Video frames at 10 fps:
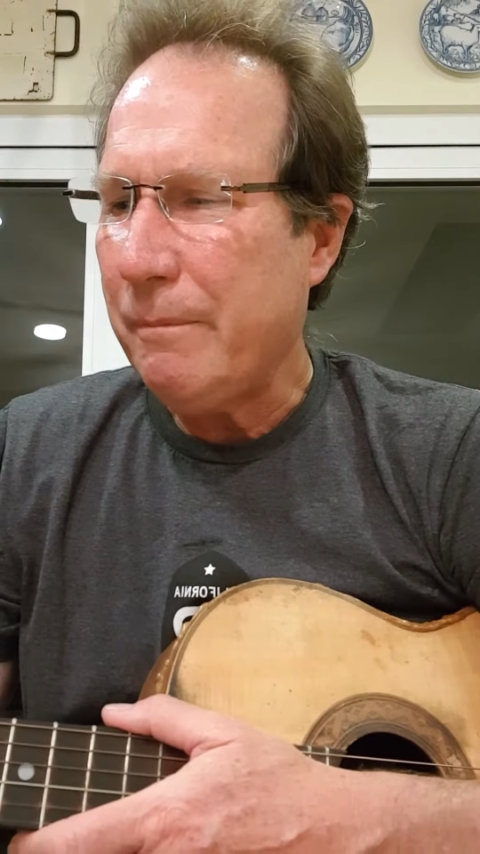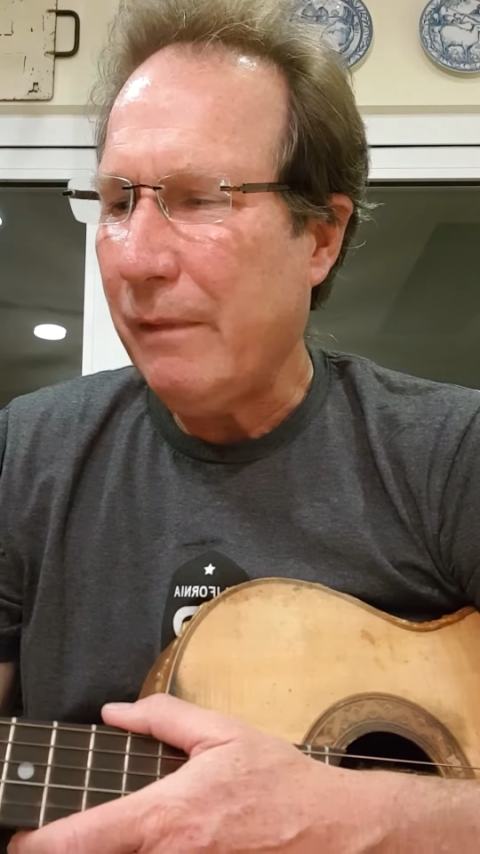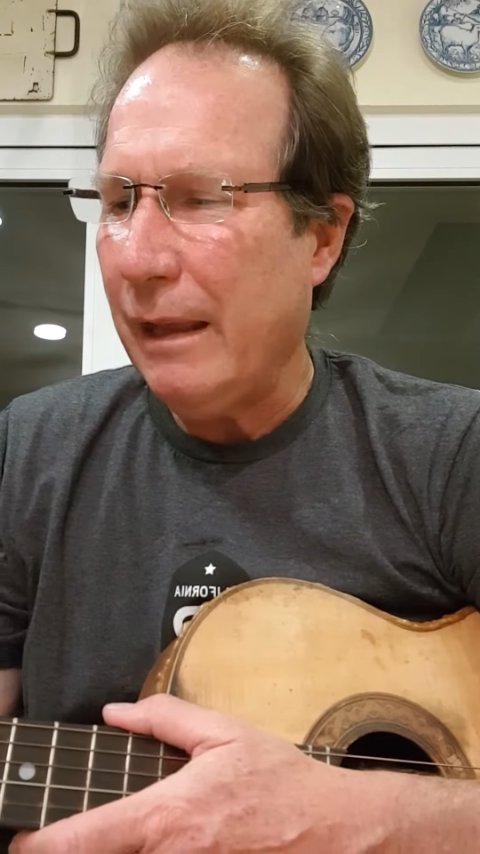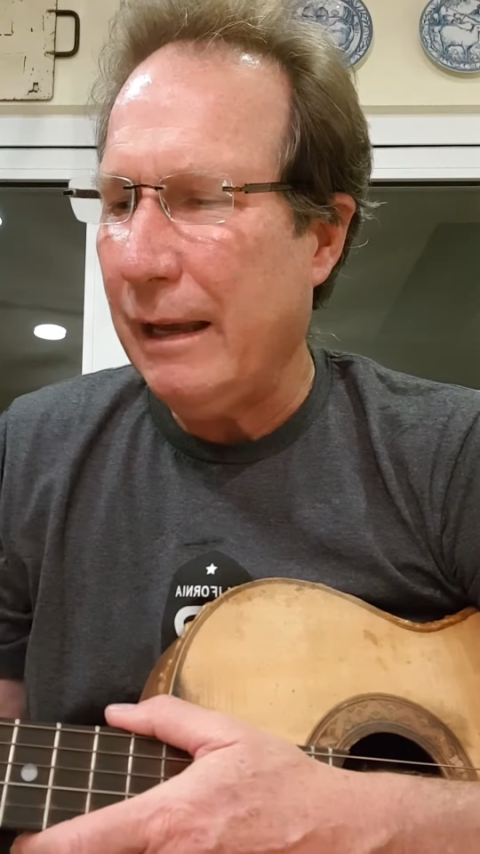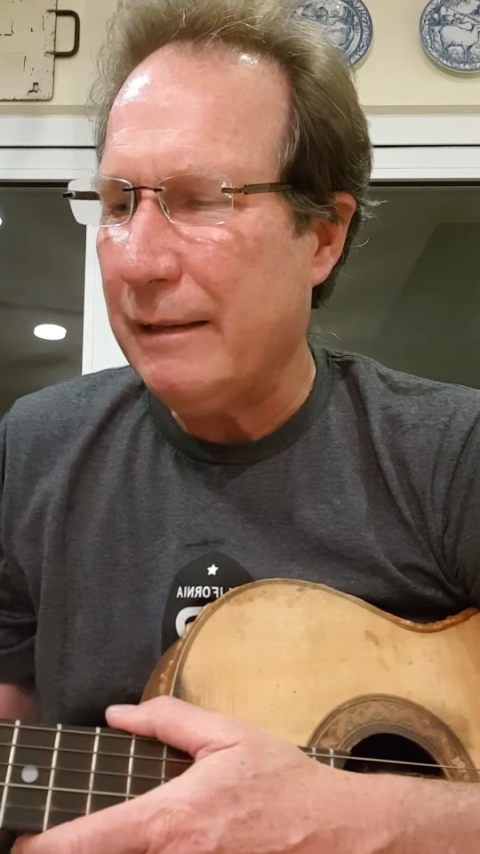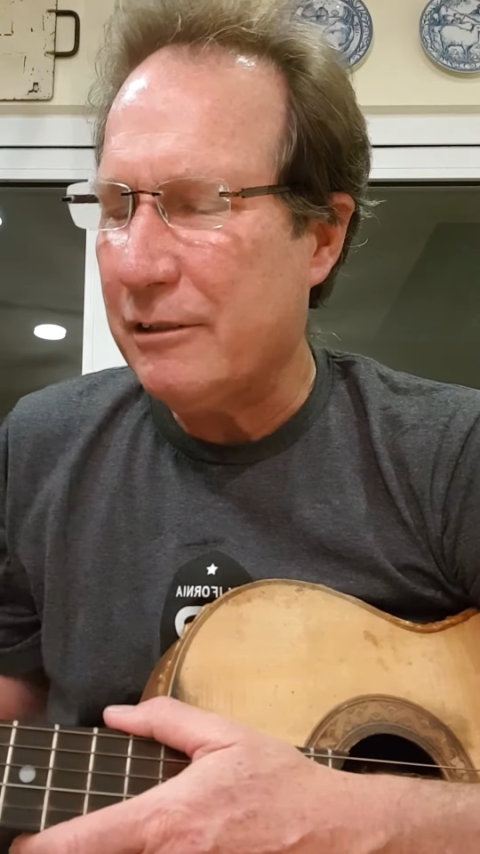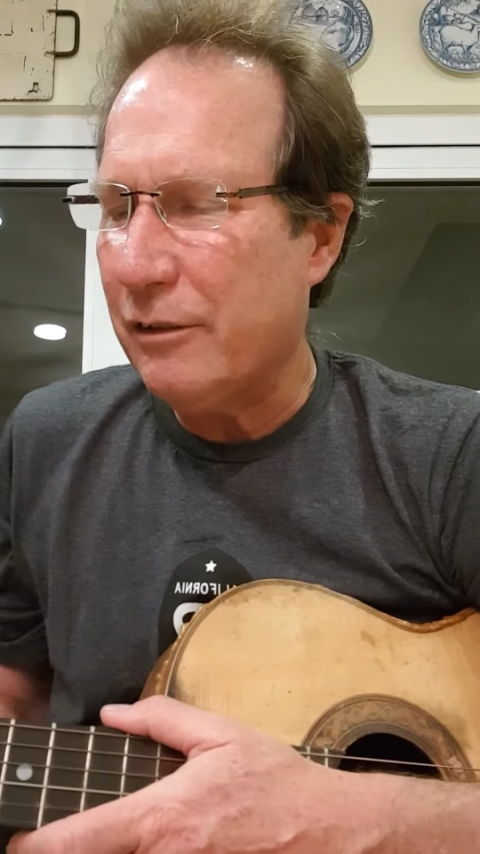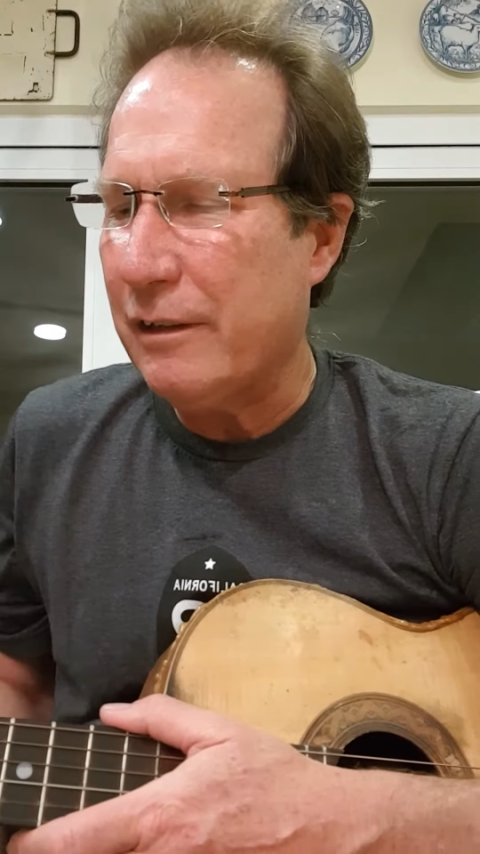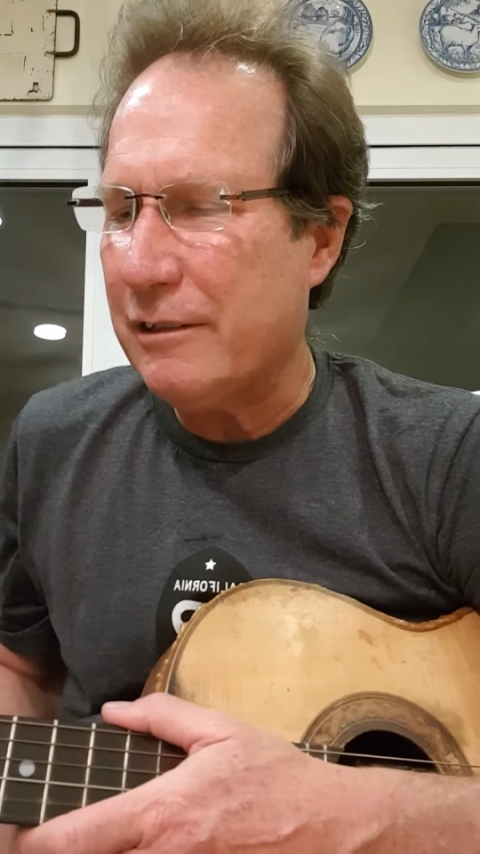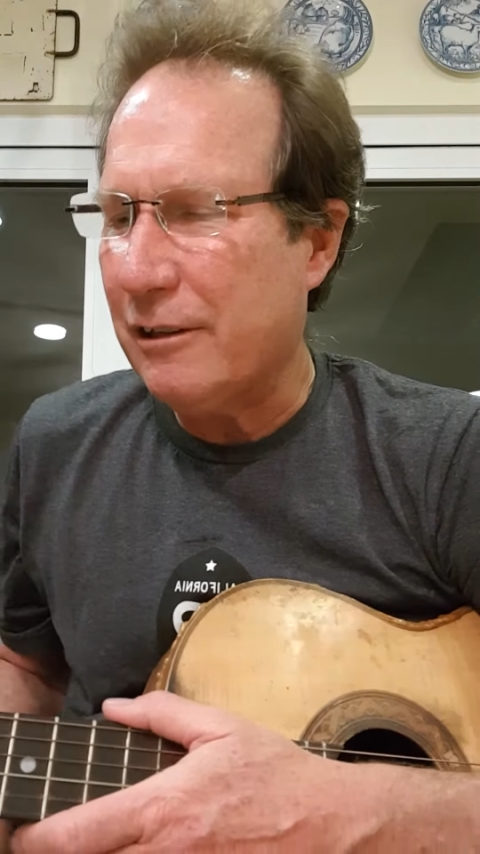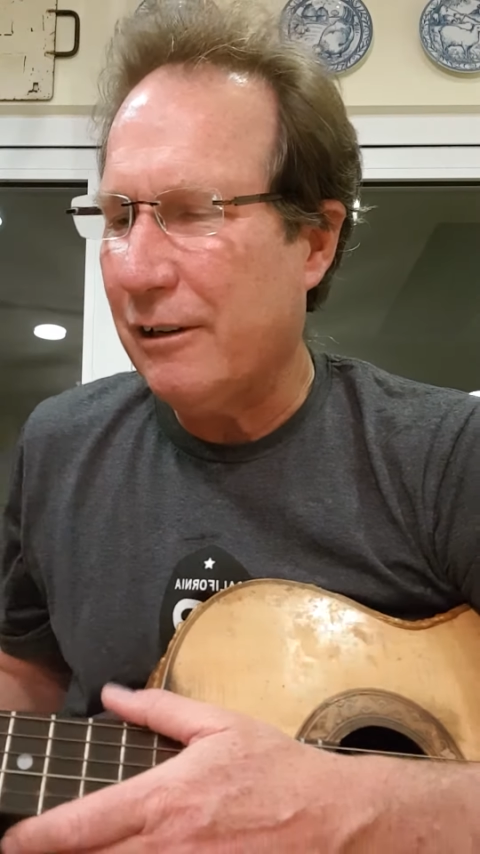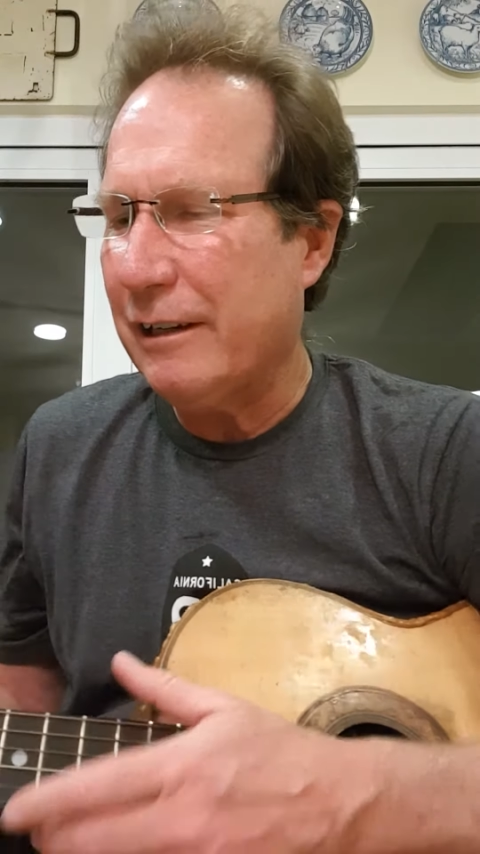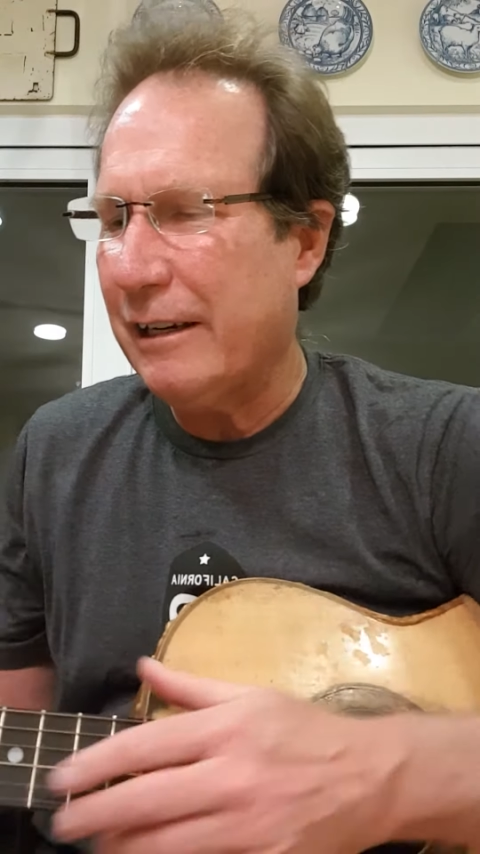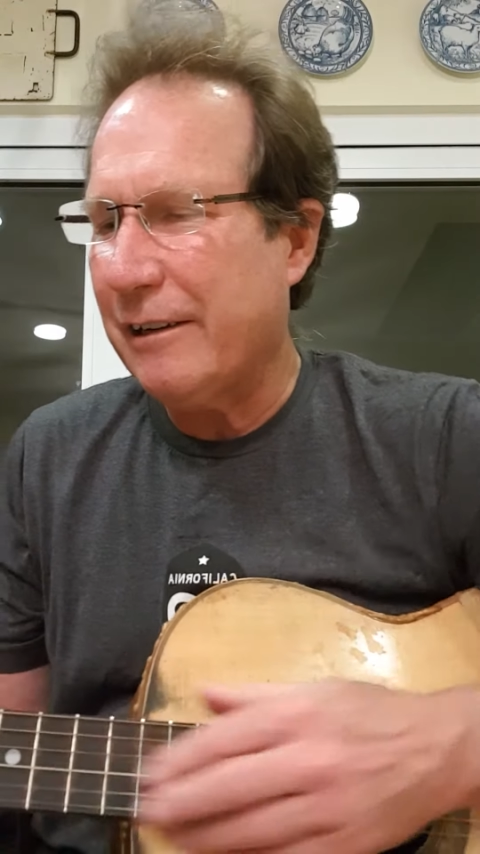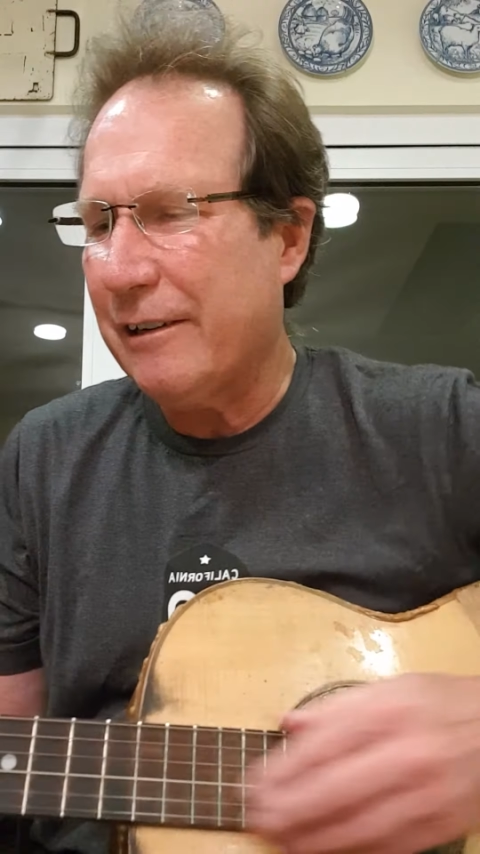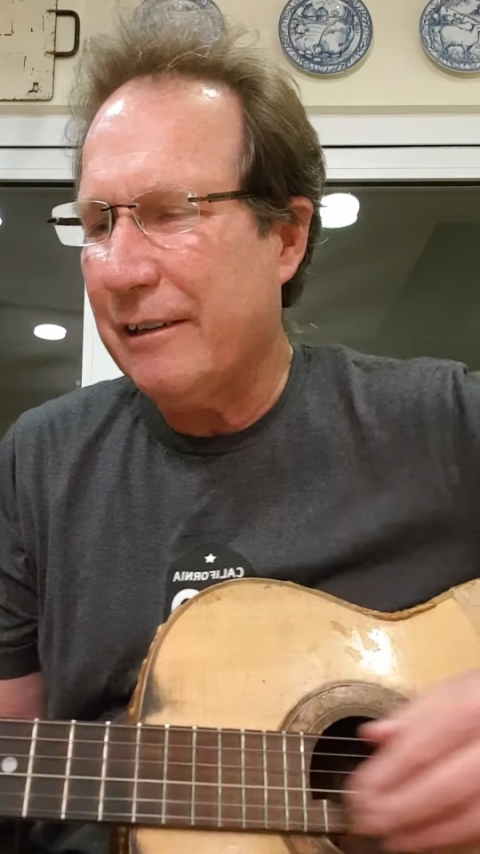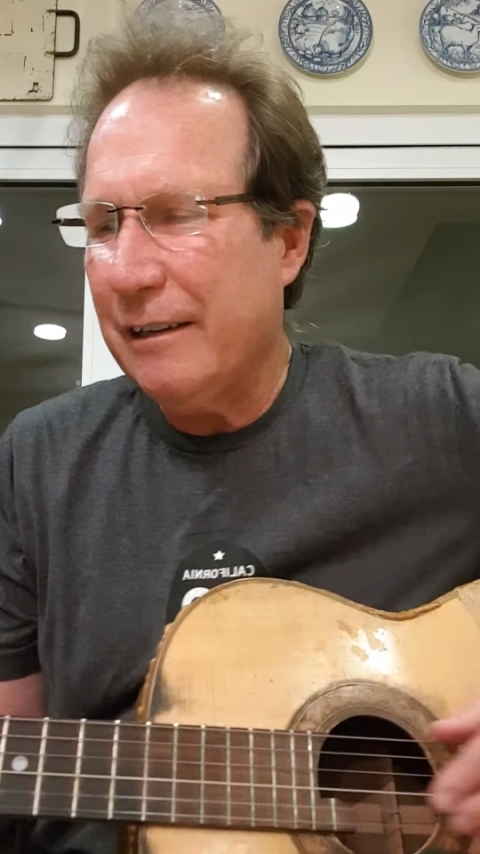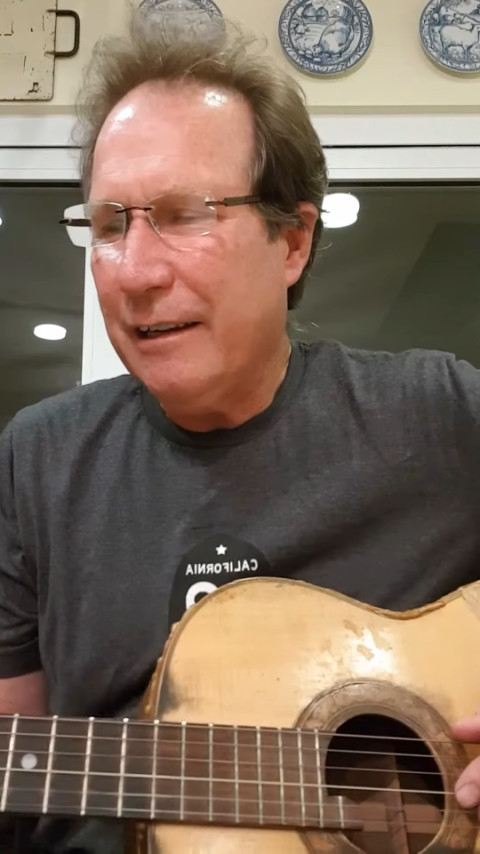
And so the song here,